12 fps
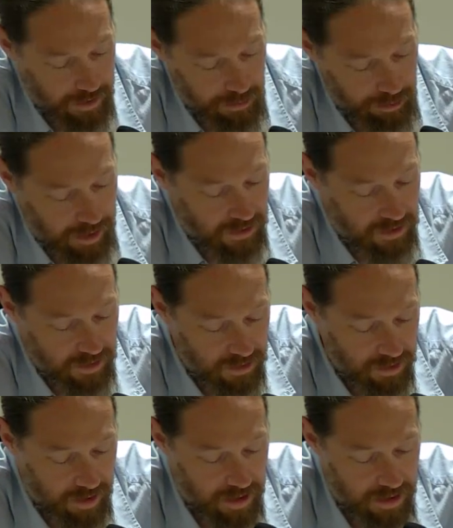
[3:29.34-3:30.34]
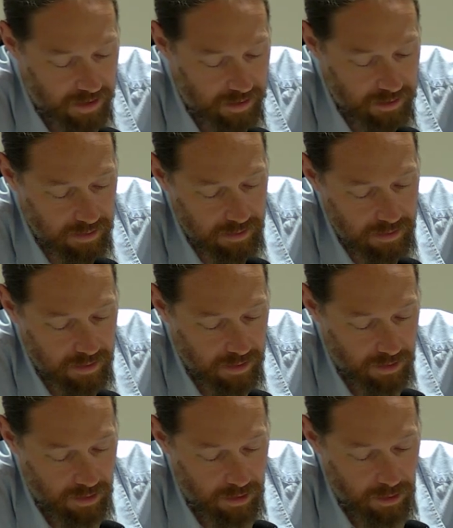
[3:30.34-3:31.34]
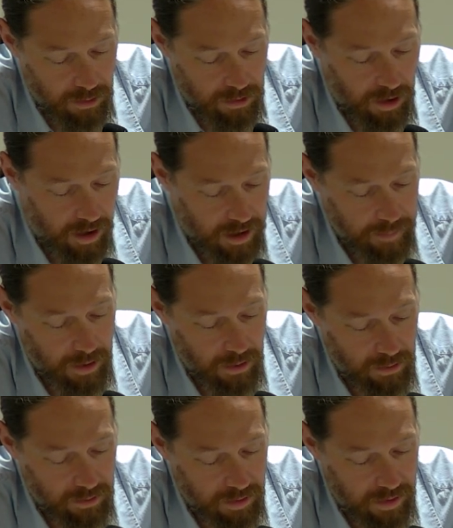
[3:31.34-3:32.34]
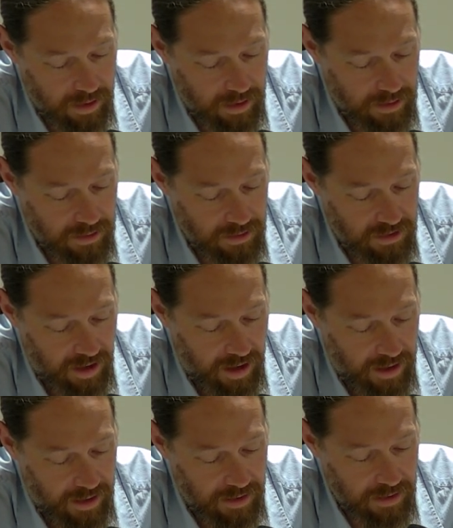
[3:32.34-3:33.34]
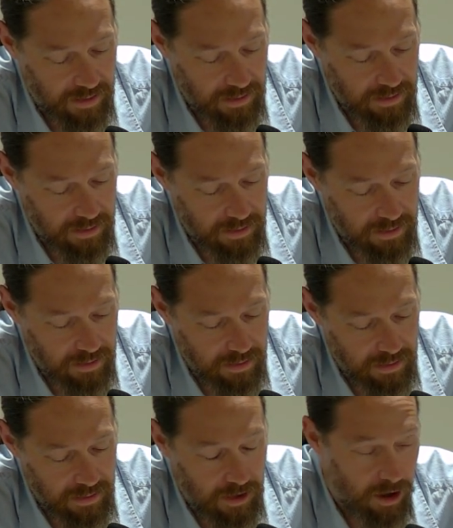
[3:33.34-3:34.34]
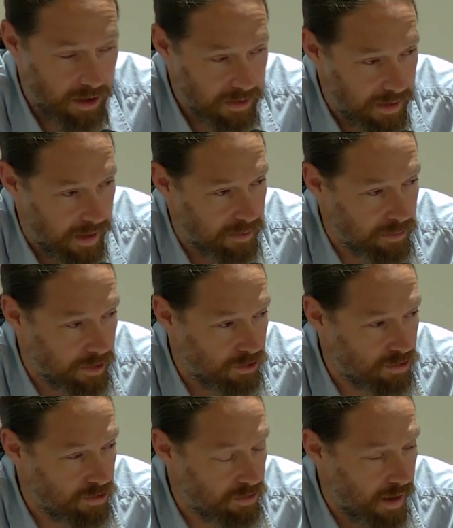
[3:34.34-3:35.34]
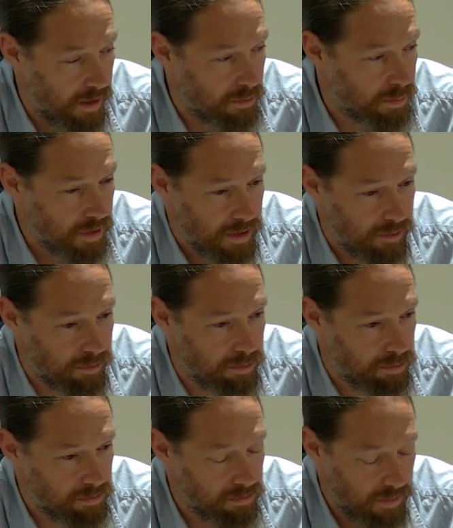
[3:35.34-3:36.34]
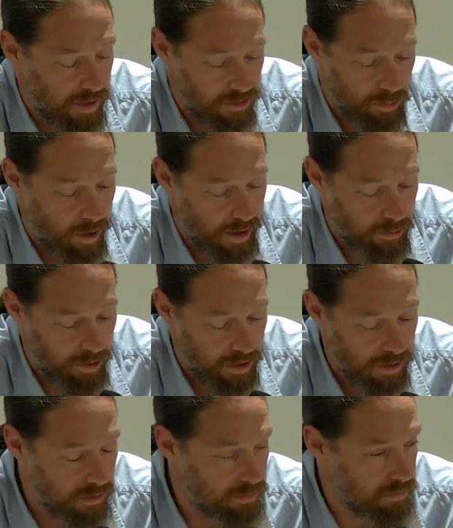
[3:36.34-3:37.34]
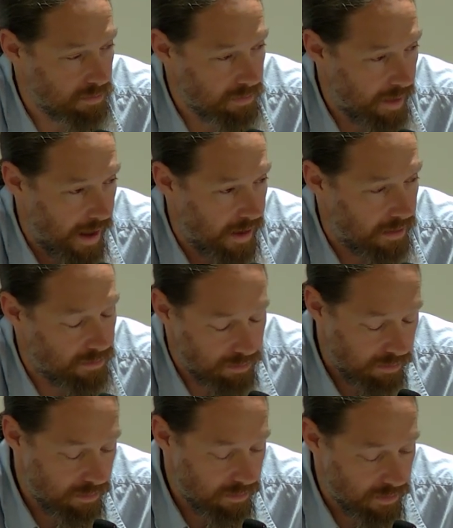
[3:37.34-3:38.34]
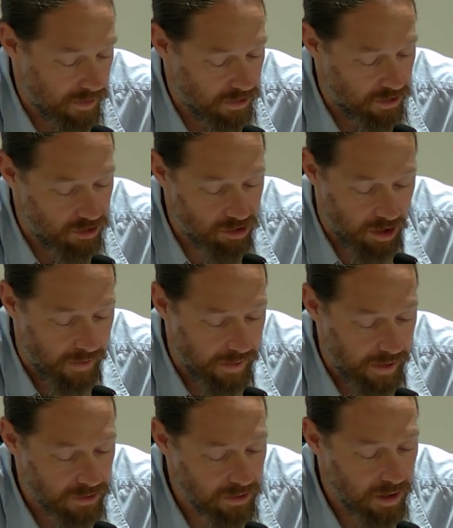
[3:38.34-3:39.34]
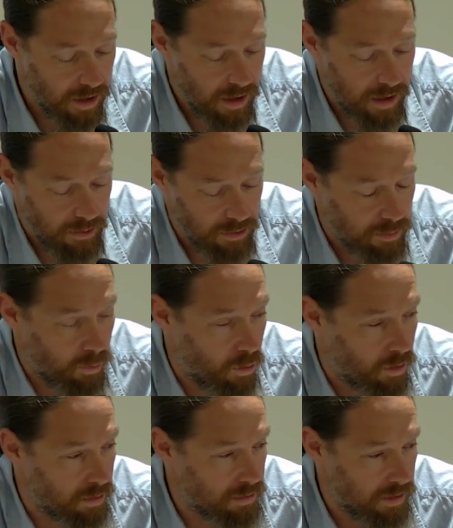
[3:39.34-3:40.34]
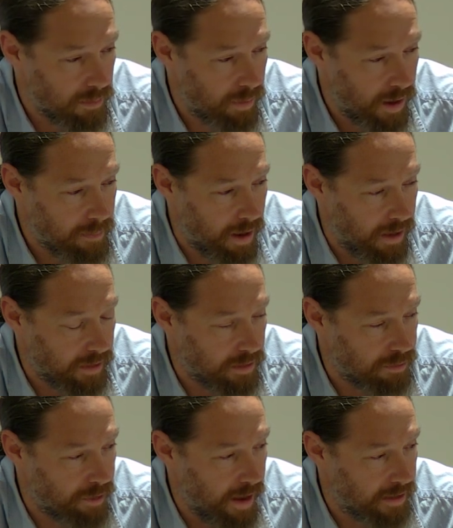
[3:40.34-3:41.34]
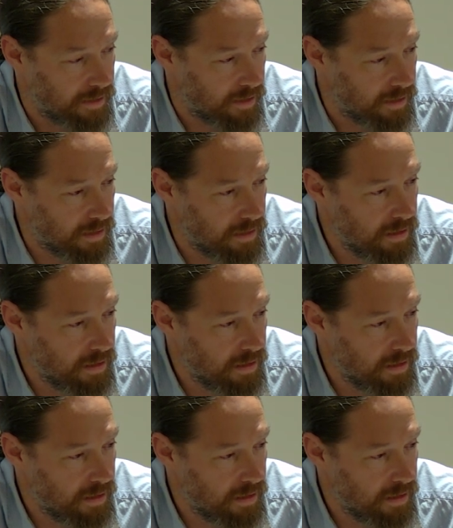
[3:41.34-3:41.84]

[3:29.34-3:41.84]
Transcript: at the reasons, they do talk about their sign content, which I don't believe is why we had a decision on this. It was more, in my mind, the fact that